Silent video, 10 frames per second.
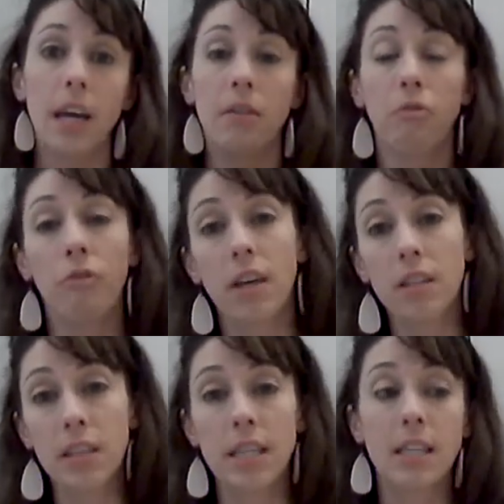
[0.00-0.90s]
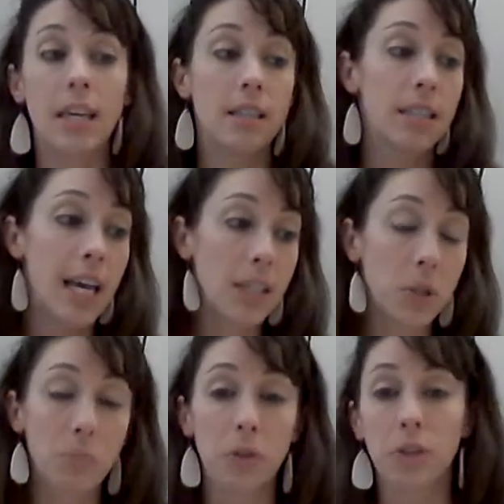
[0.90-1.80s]
and funding and
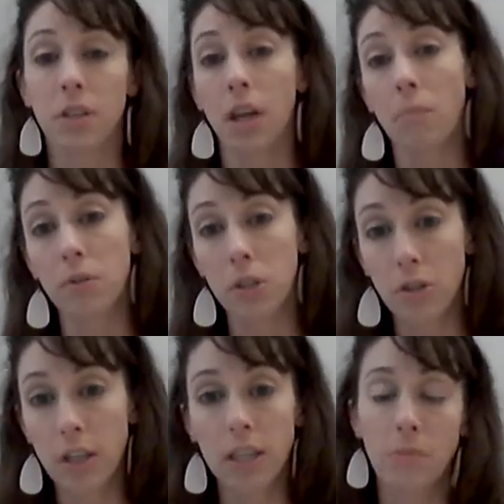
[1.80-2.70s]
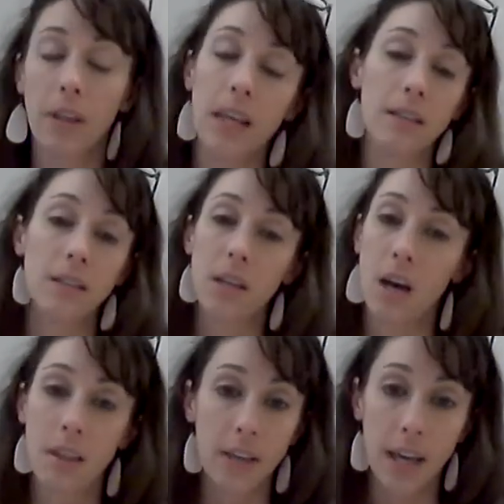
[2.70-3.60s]
textbooks and opportunities, but that is
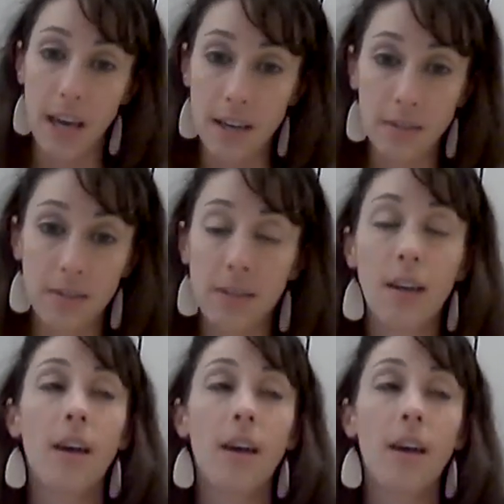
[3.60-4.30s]
not the case.